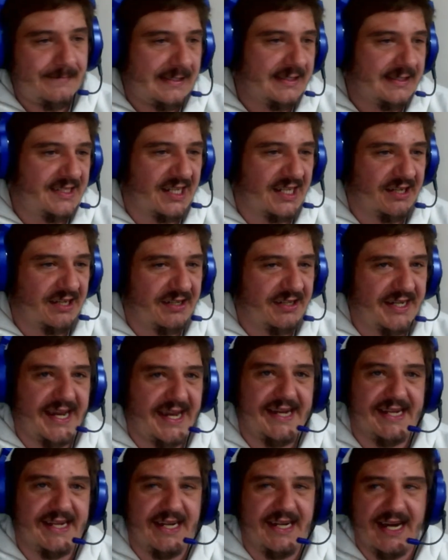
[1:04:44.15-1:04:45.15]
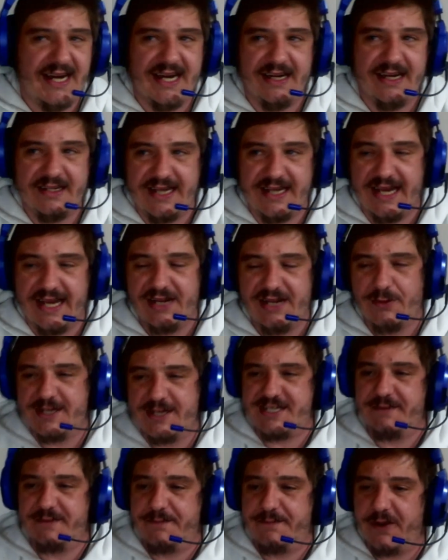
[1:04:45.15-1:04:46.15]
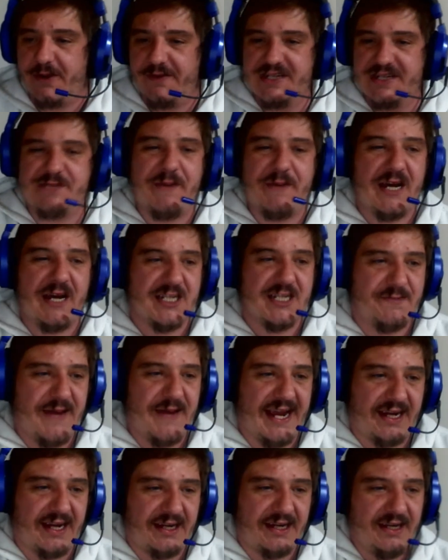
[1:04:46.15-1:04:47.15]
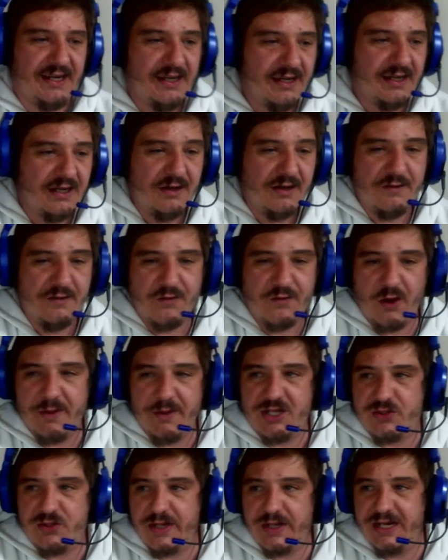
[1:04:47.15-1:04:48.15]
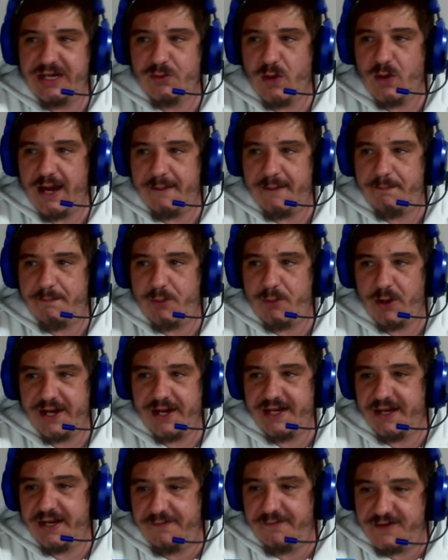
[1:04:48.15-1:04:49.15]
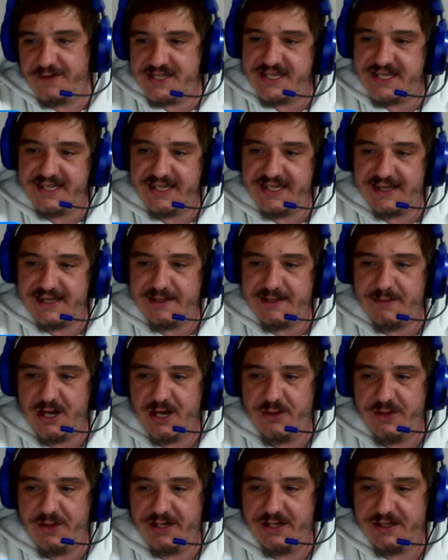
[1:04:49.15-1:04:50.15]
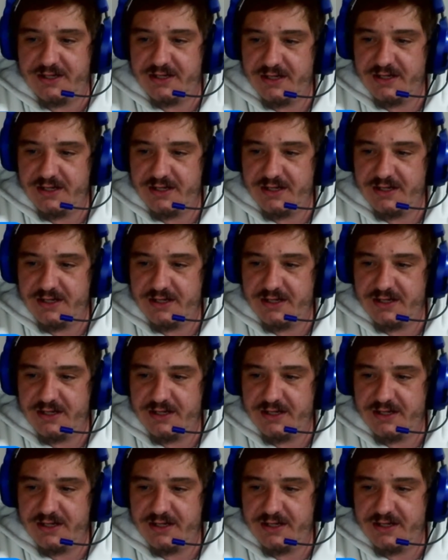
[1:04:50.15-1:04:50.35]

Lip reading: So can the Western Province bounce back from a 21-point deficit at the moment?